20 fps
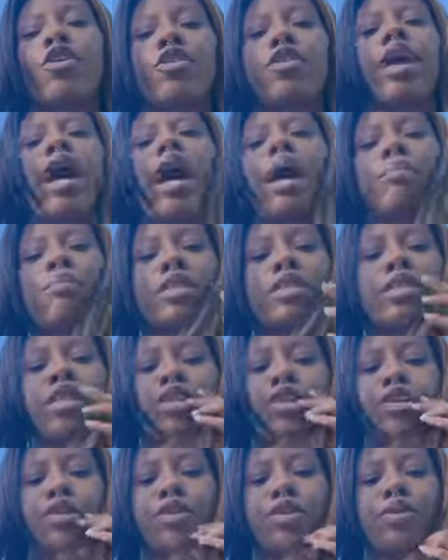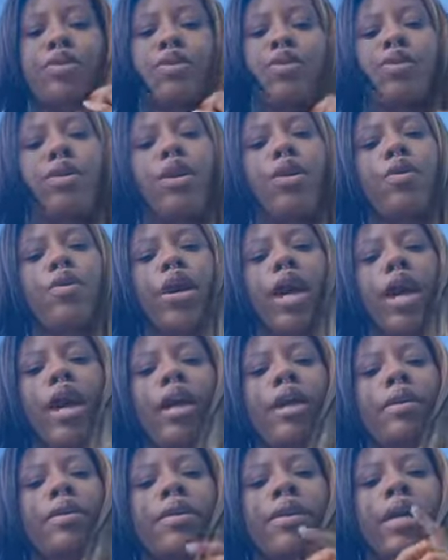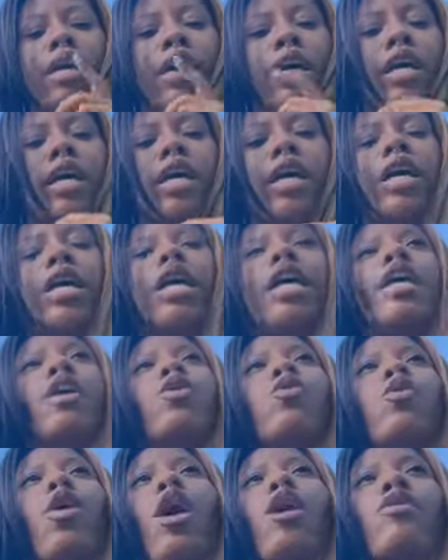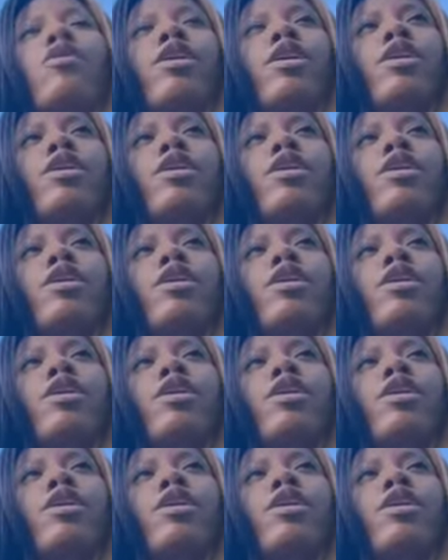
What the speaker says: not material, okay? And grounding